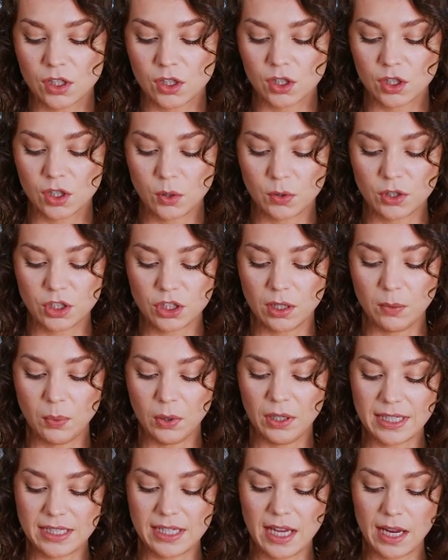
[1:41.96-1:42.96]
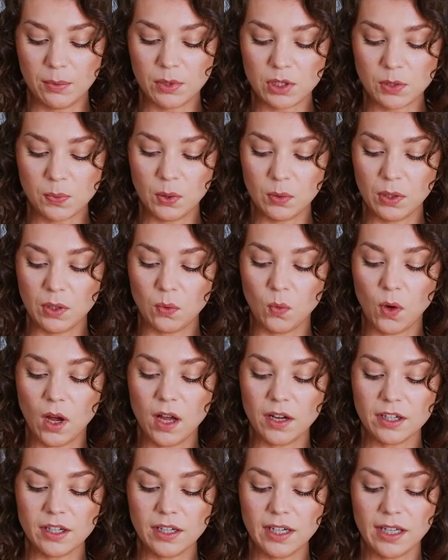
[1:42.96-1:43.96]
So we're just gonna put a tablespoon in
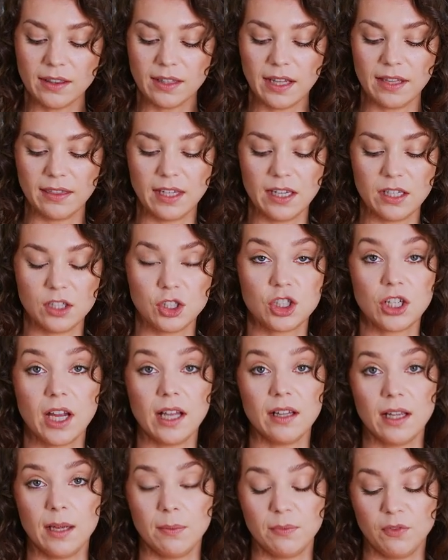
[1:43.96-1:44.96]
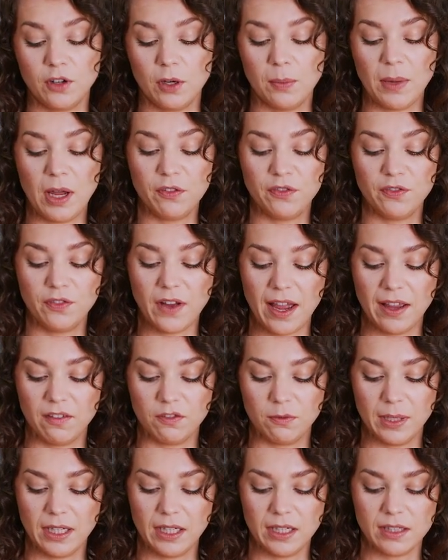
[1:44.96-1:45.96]
water and let that gel up for about
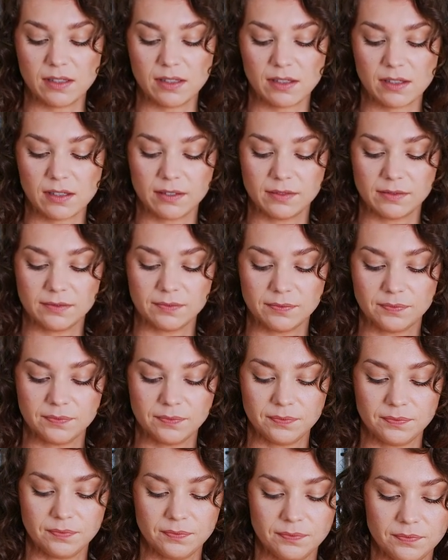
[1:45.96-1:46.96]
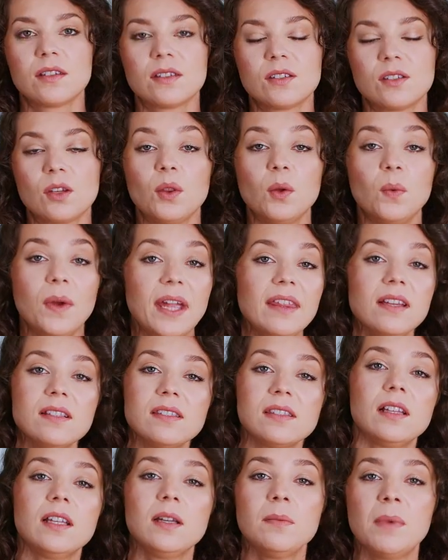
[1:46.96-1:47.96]
5 minutes. So the way that
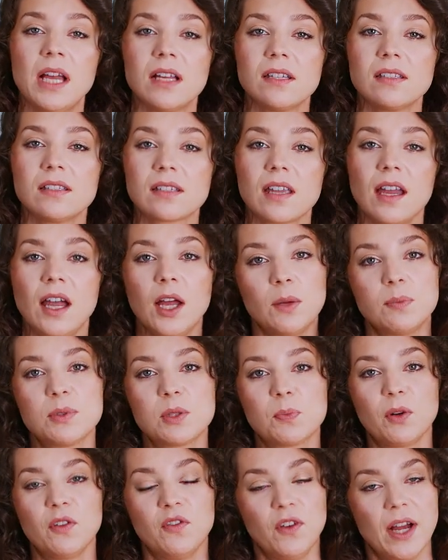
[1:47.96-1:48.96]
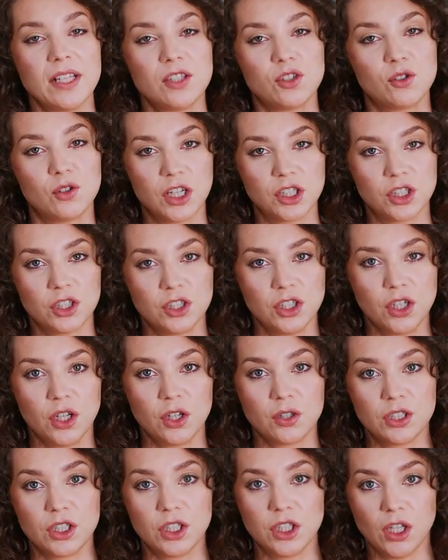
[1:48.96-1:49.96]
psyllium husk helps provide structure to
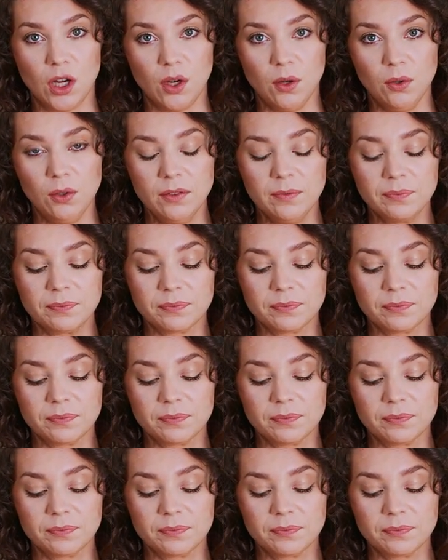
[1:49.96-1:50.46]
your dough